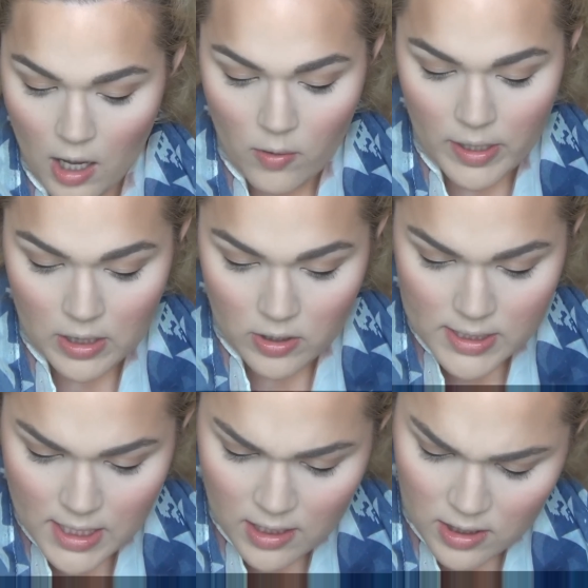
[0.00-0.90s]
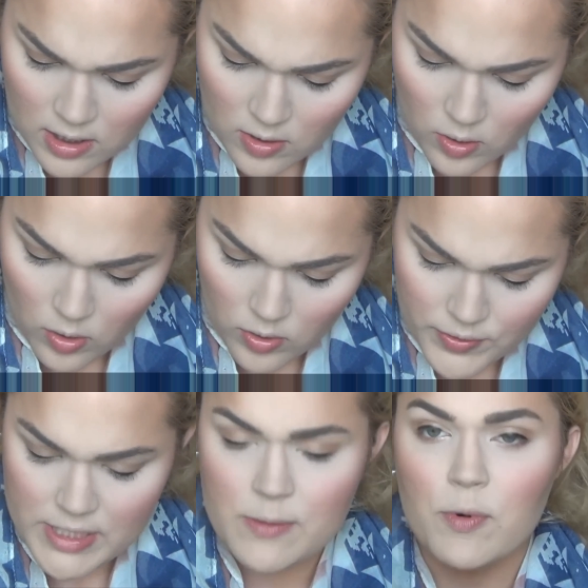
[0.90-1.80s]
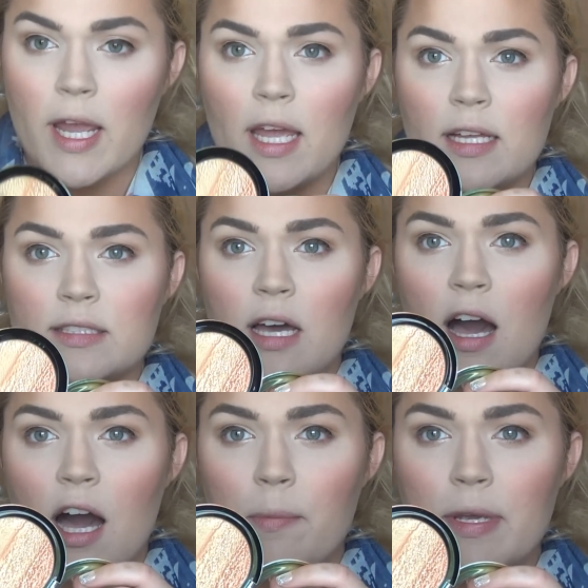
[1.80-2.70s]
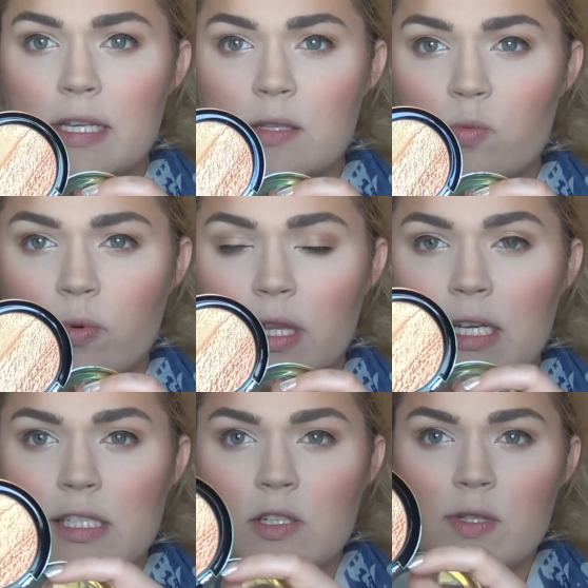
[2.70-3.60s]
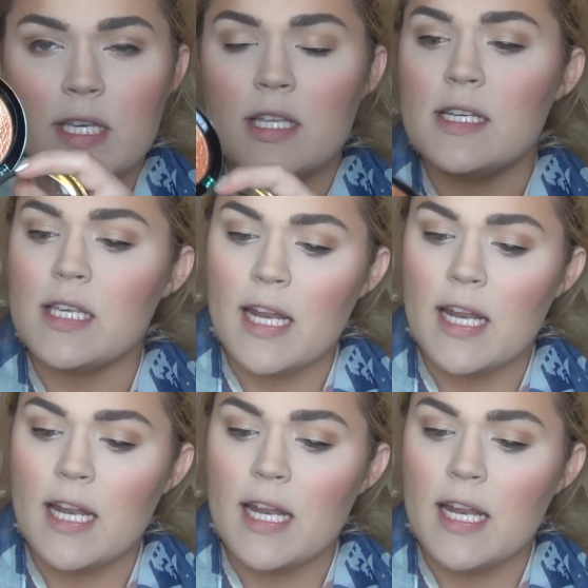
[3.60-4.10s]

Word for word: Oh, it looks like the gold spray on top is really, do you see this?